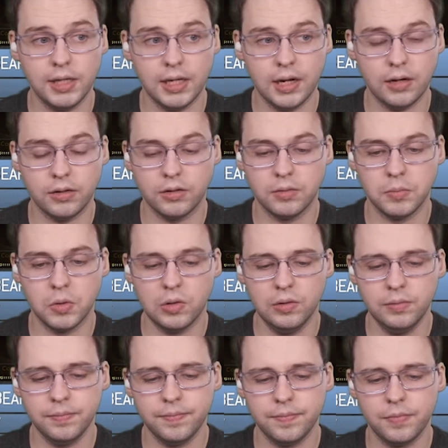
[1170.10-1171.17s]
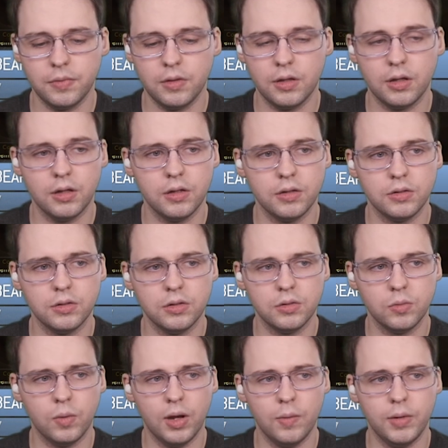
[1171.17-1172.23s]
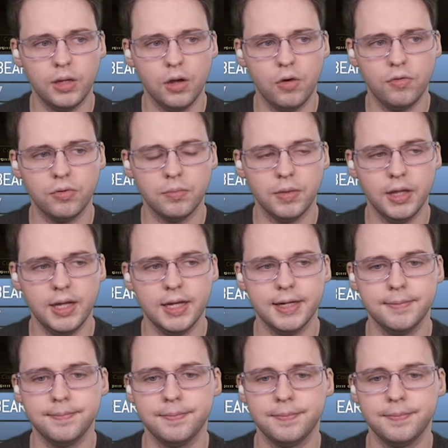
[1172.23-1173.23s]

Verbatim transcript: get out of the Maw, and where we go from there.